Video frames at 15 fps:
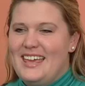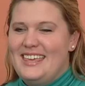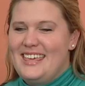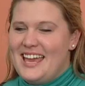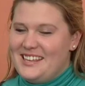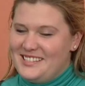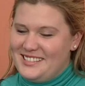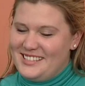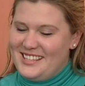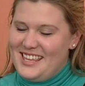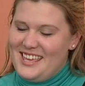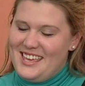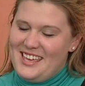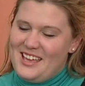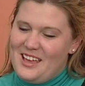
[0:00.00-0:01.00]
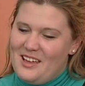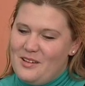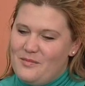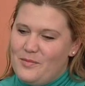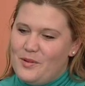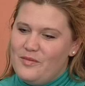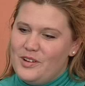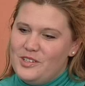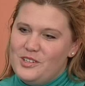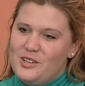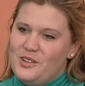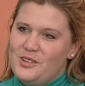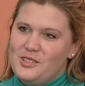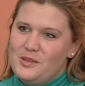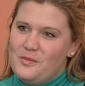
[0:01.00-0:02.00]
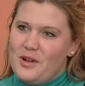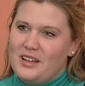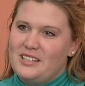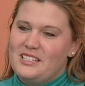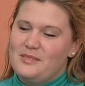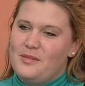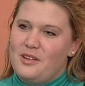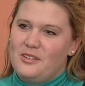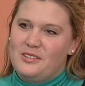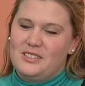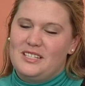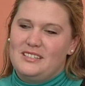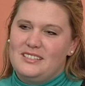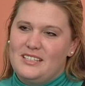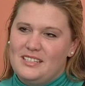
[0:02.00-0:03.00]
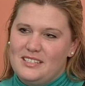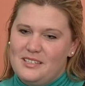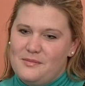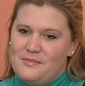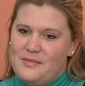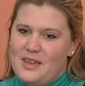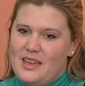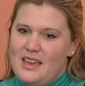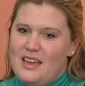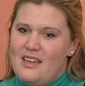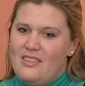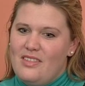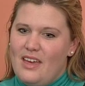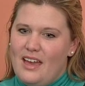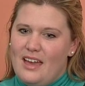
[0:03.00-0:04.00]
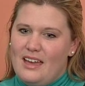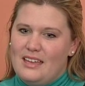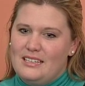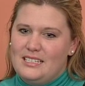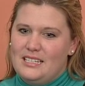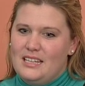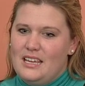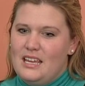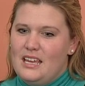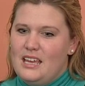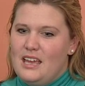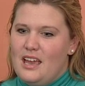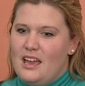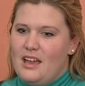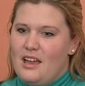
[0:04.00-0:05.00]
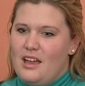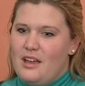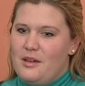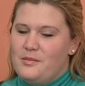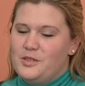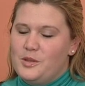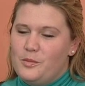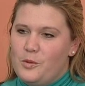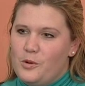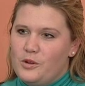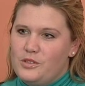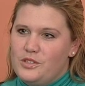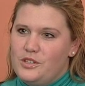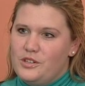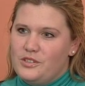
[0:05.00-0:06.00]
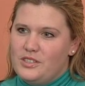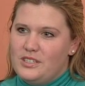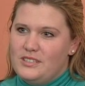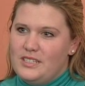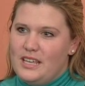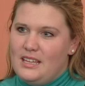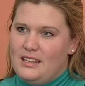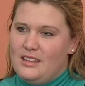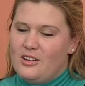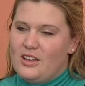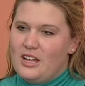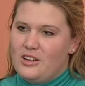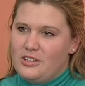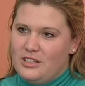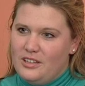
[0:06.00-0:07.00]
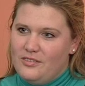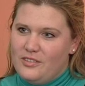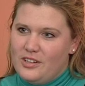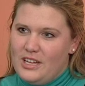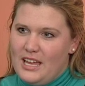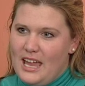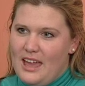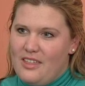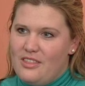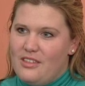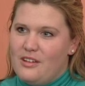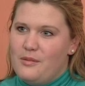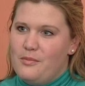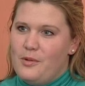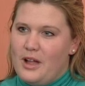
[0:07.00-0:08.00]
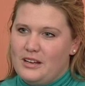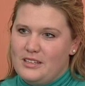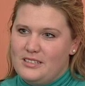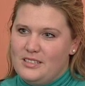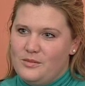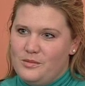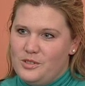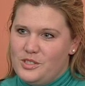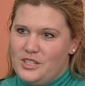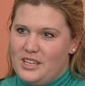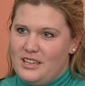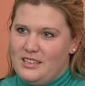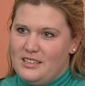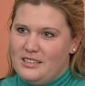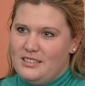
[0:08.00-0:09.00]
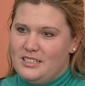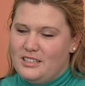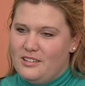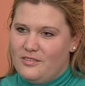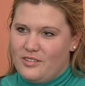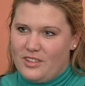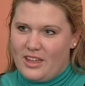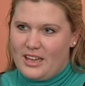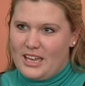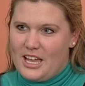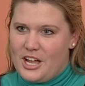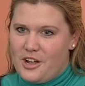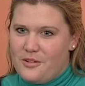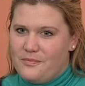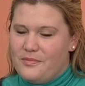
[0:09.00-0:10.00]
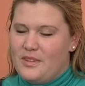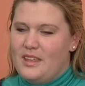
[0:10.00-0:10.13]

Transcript: Yes, the professional nursing practice model is a system that supports nurses in their care delivery and the practice in which they deliver that care.